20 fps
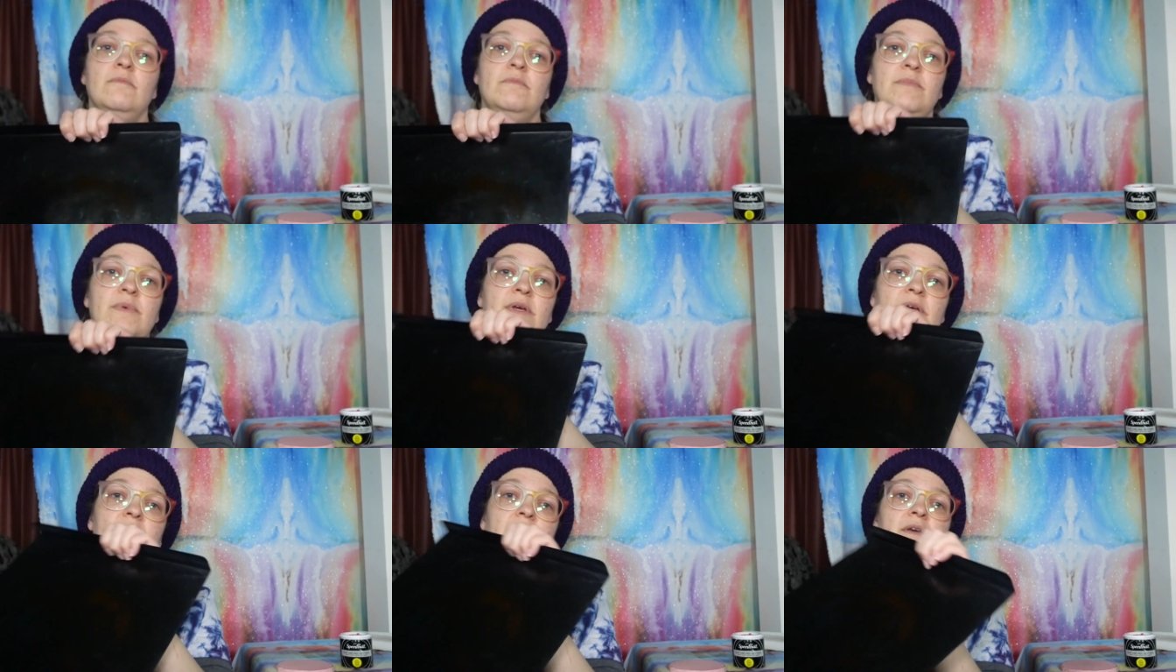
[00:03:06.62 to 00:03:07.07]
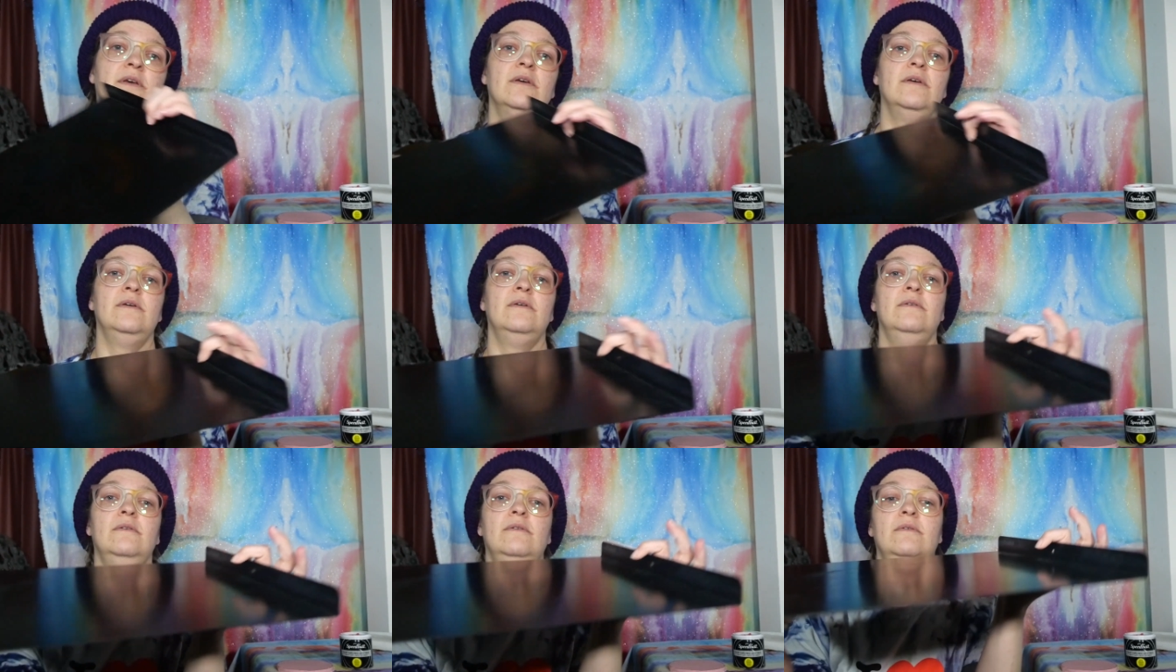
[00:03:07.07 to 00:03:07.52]
big
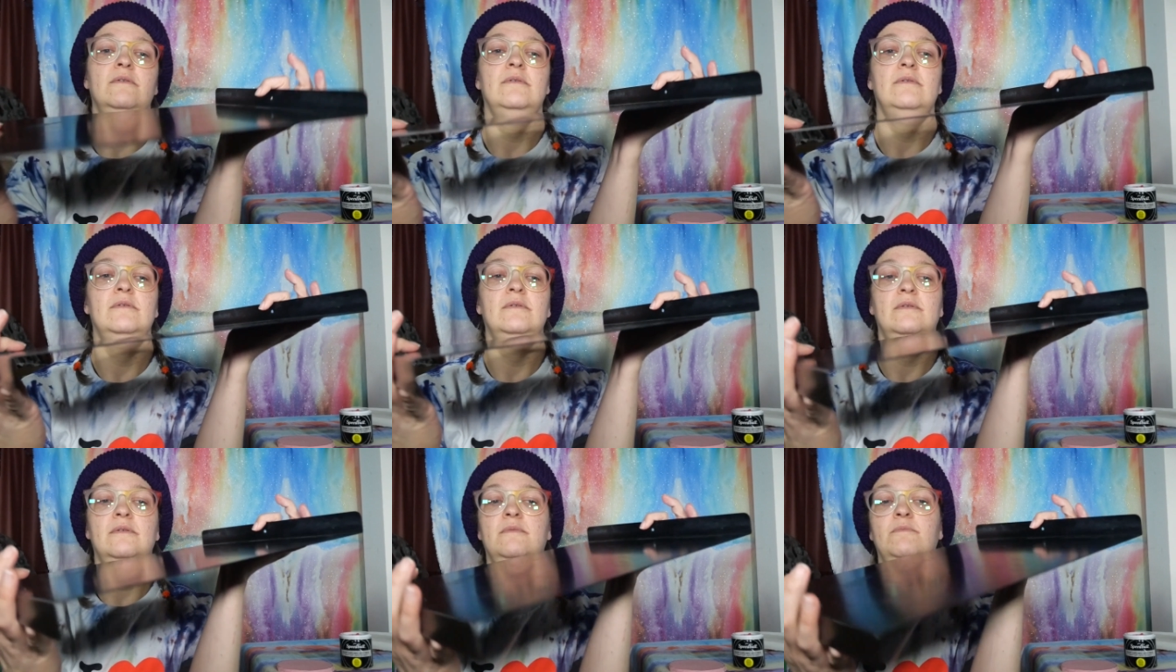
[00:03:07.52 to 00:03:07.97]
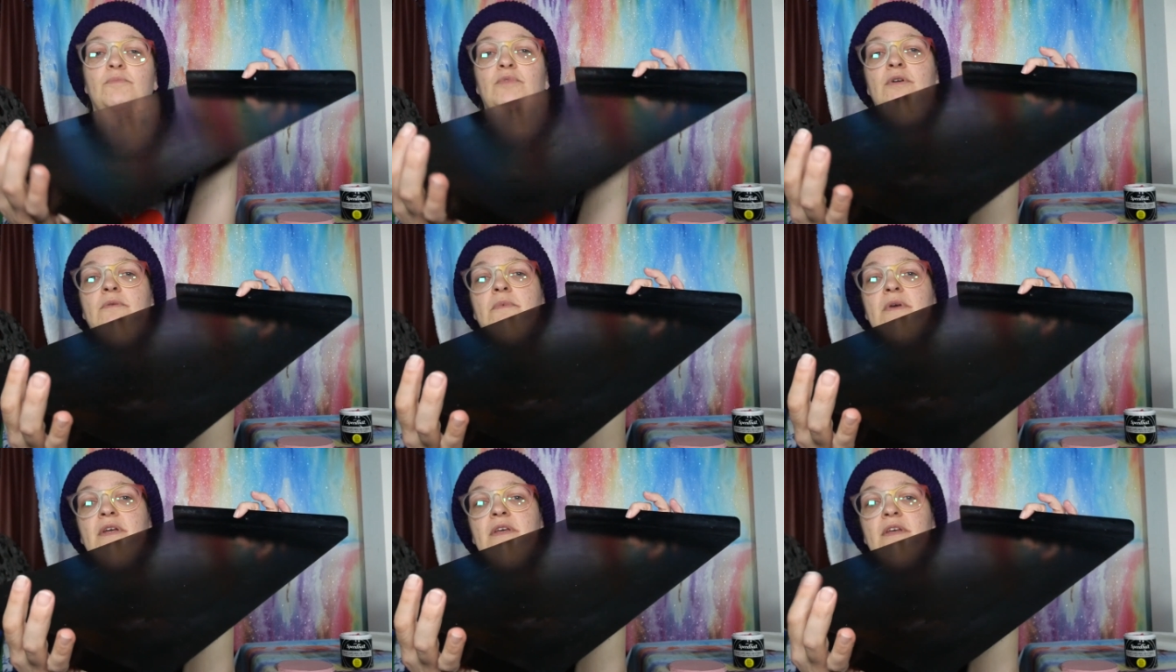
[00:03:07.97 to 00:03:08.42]

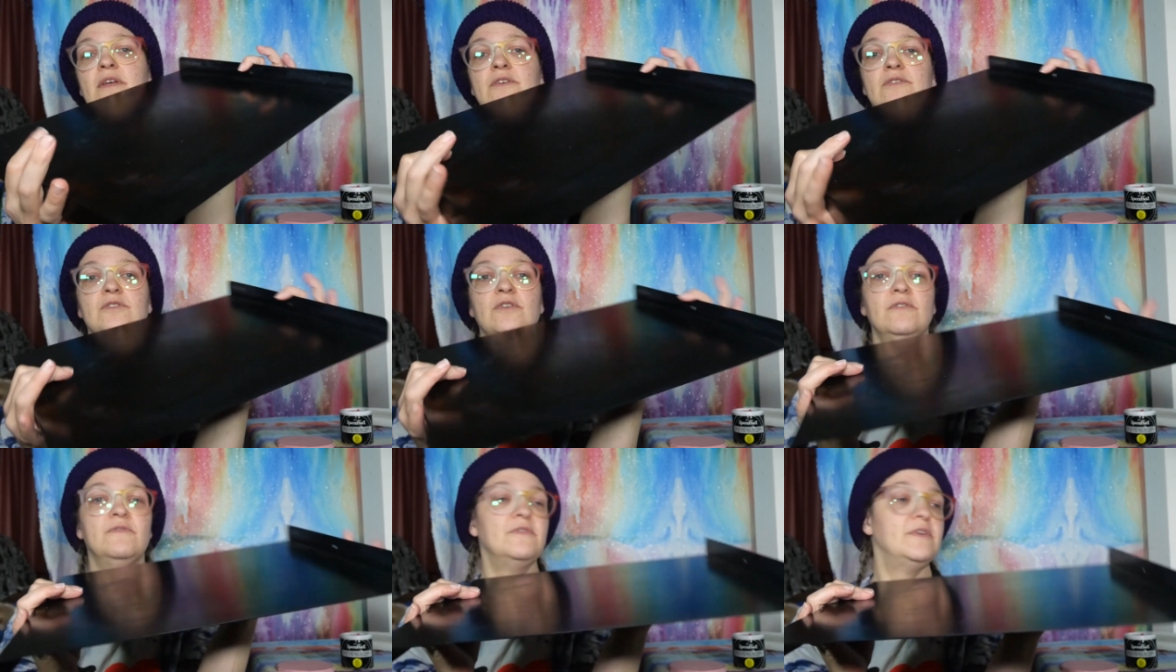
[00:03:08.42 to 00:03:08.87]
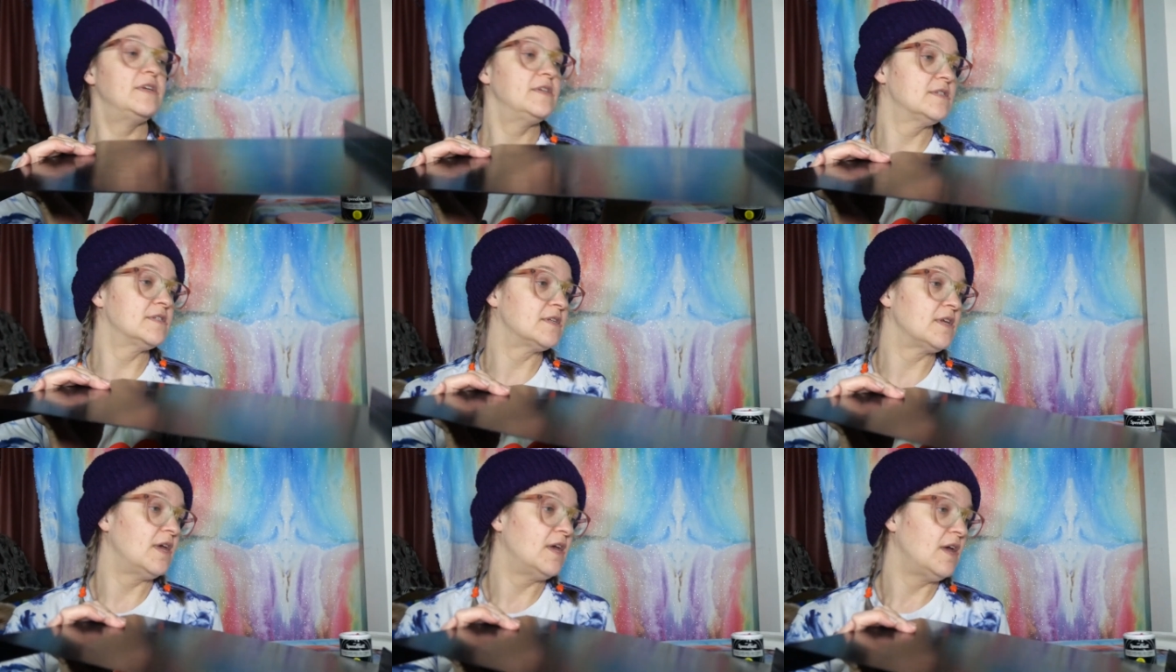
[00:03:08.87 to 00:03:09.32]
printmaking
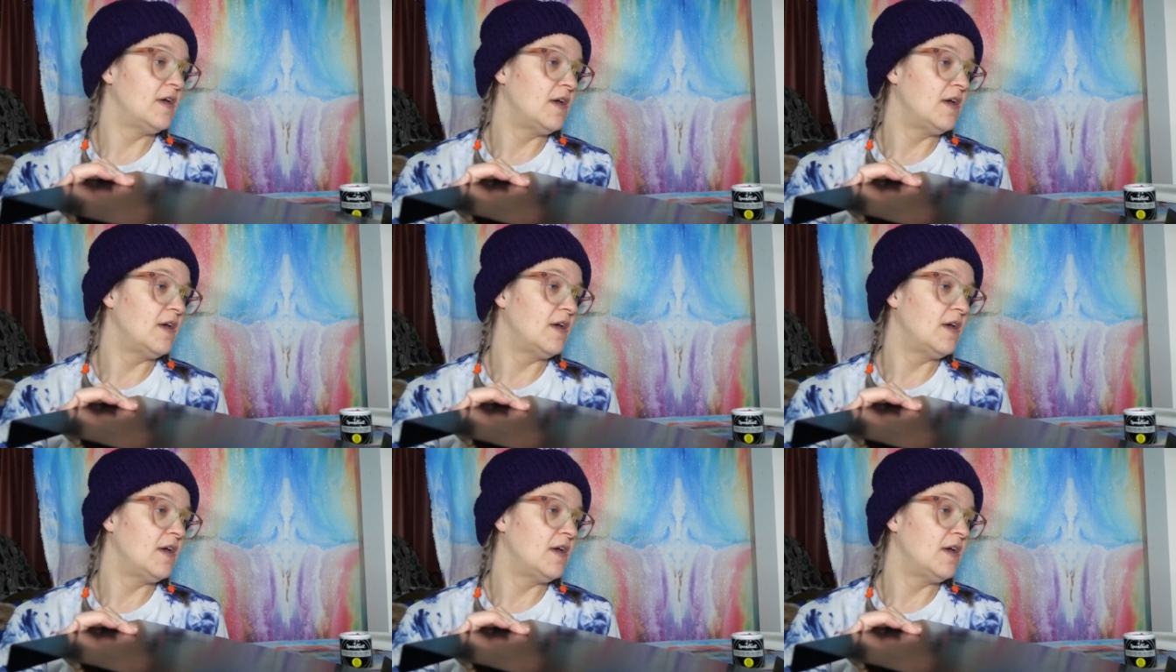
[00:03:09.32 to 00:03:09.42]
surface.